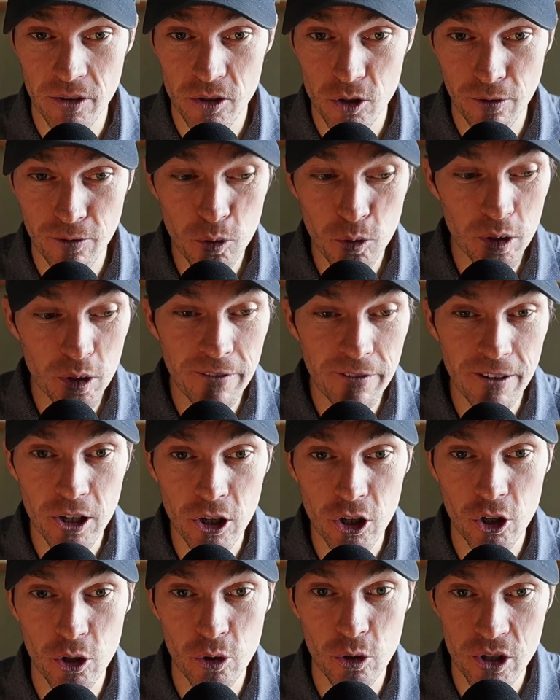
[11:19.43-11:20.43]
So if you live in
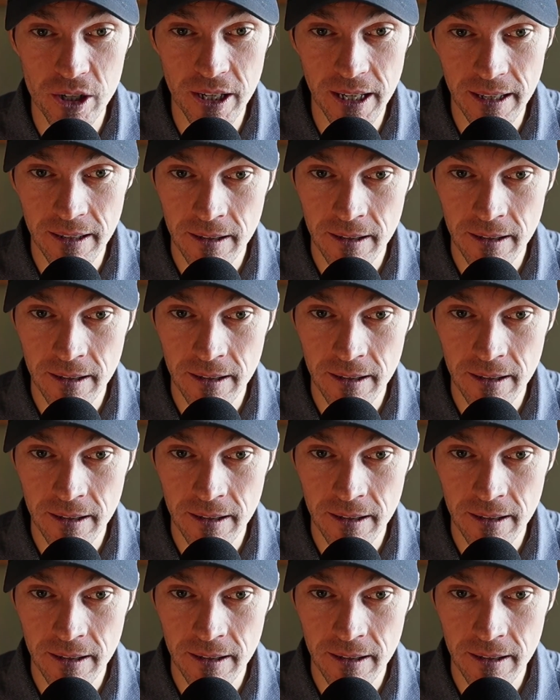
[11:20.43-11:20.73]
Acushnet,